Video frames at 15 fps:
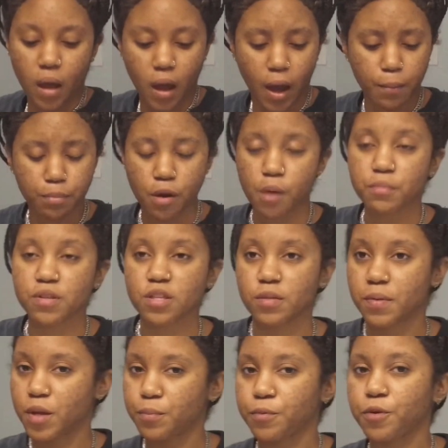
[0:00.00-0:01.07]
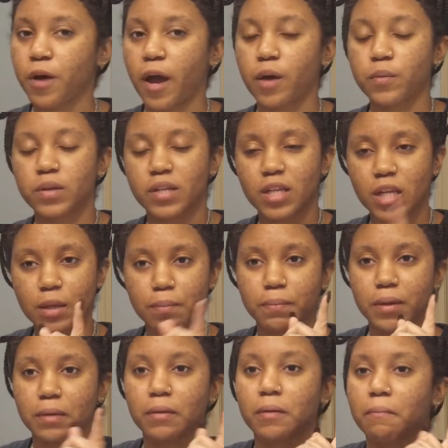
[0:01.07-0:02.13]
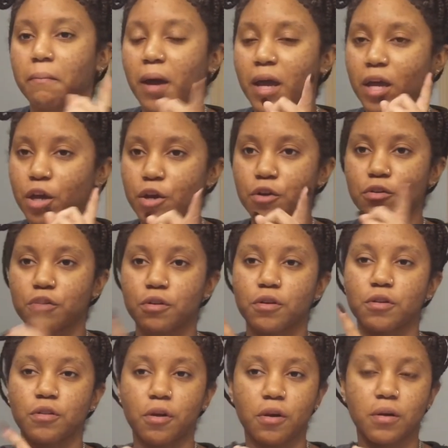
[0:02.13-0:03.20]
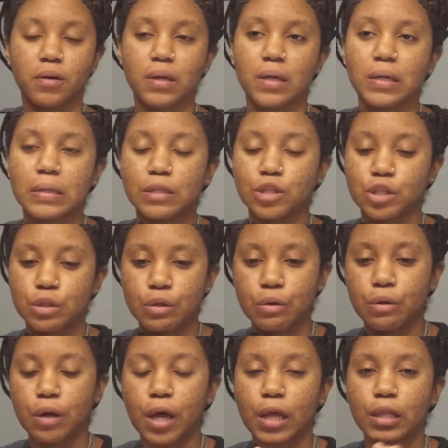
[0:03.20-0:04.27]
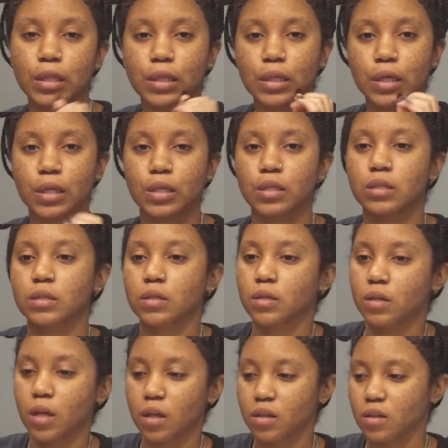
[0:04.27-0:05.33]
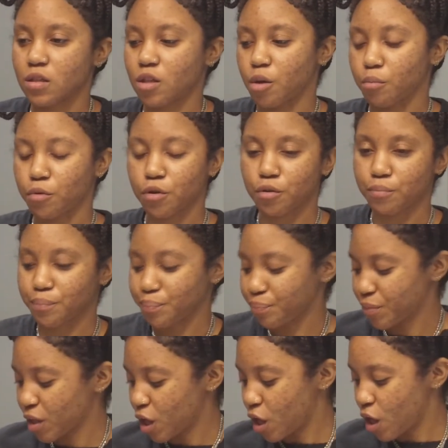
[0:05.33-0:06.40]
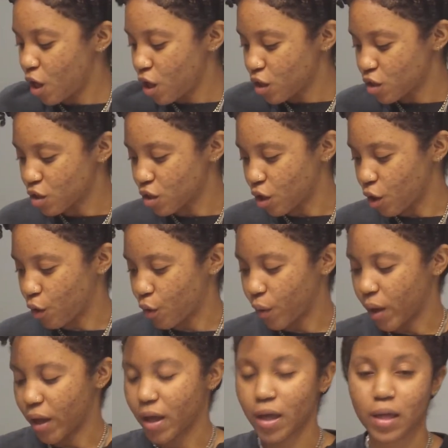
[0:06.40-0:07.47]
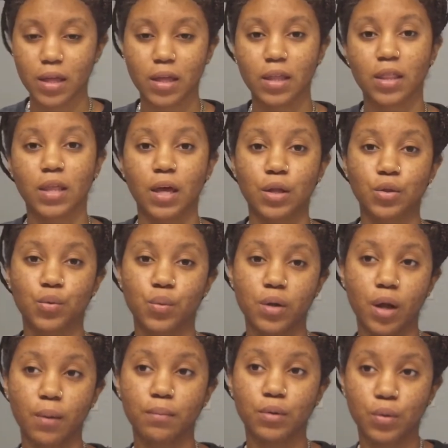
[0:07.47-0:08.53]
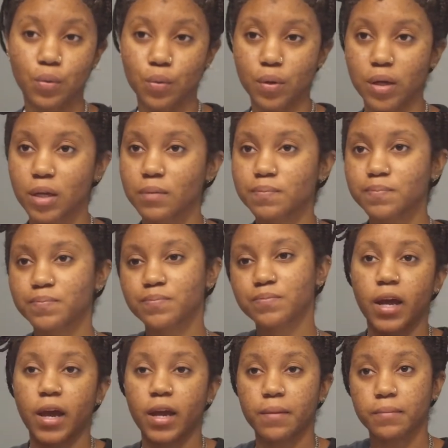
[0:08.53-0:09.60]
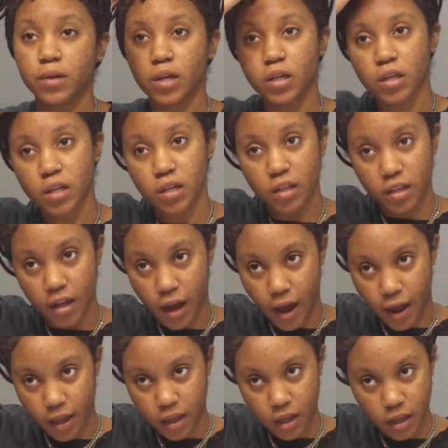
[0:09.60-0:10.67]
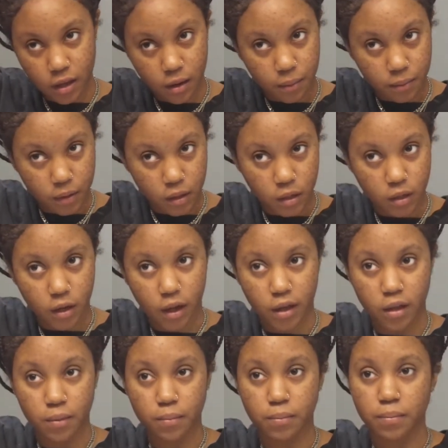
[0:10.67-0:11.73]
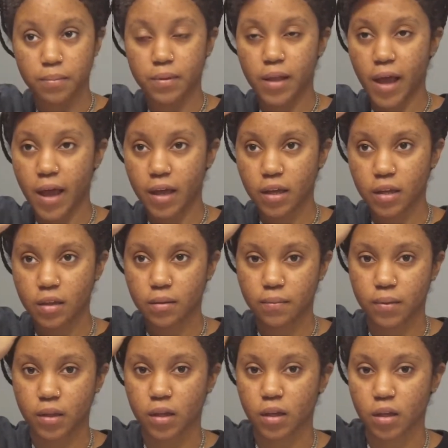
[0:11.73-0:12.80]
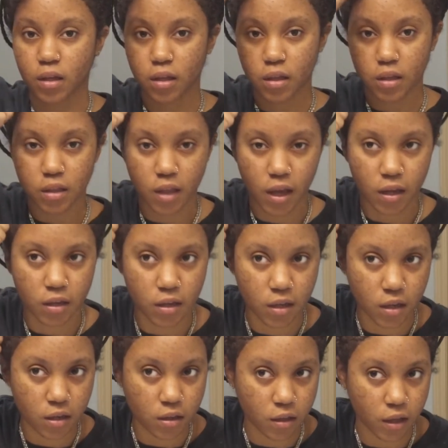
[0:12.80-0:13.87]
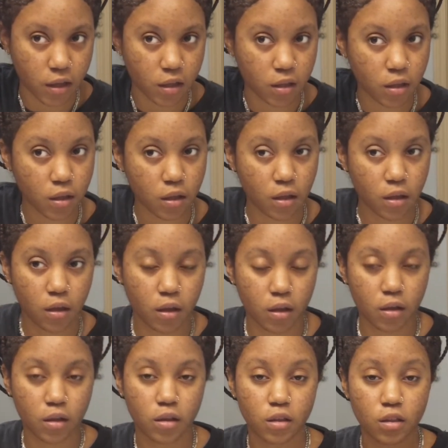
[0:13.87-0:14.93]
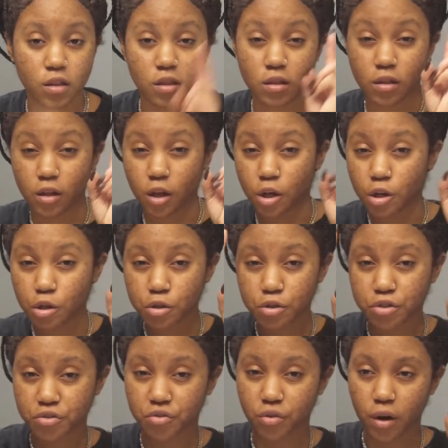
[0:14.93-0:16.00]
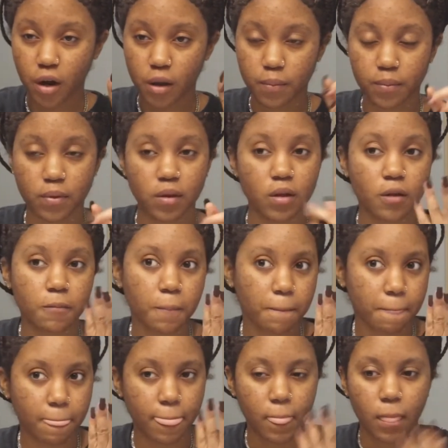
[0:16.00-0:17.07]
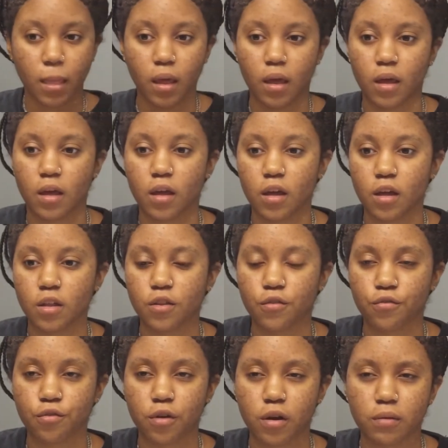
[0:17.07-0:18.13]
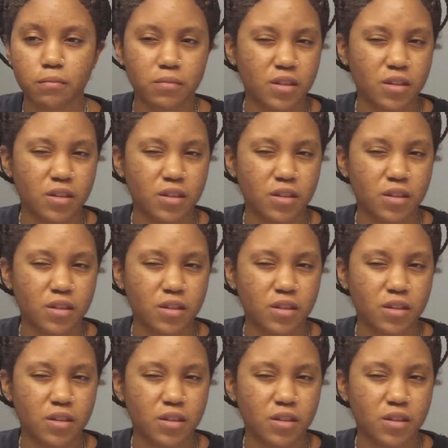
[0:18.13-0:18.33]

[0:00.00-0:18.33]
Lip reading: I promised people I would keep my hair long until at least next summer. So that's what I'm doing. I'm gonna dye it. I'm gonna dye it black because I did like a skunk stripe in the front.